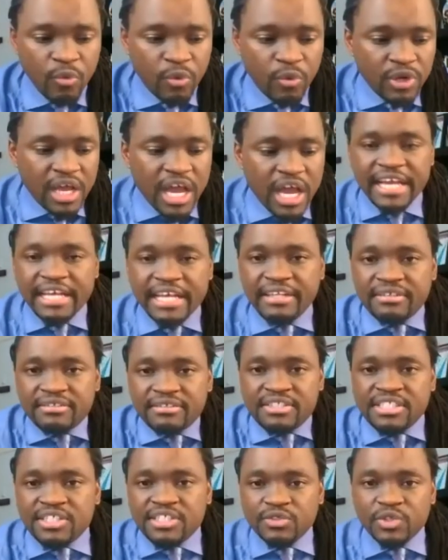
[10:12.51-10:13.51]
would I
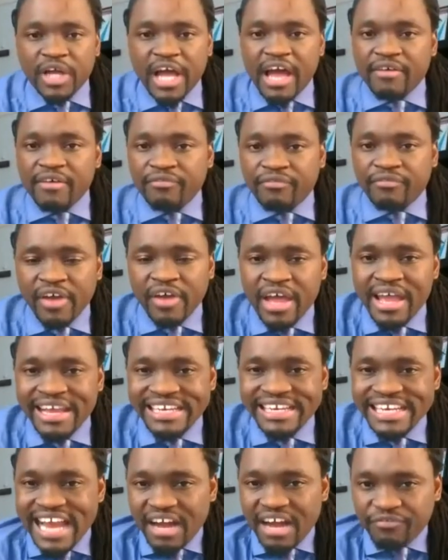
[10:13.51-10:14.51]
still have
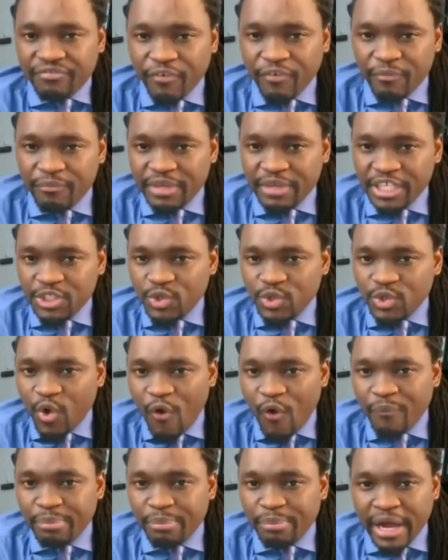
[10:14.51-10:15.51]
enough for me to
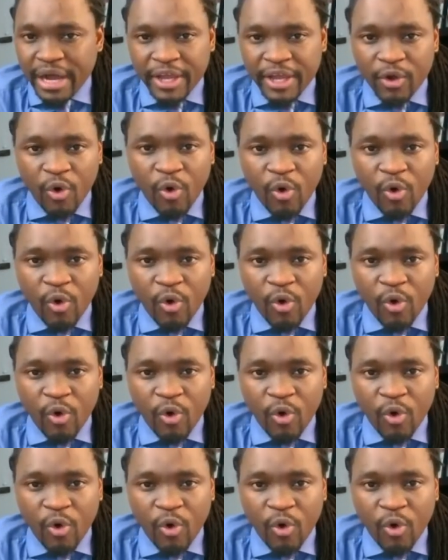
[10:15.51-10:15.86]
go by?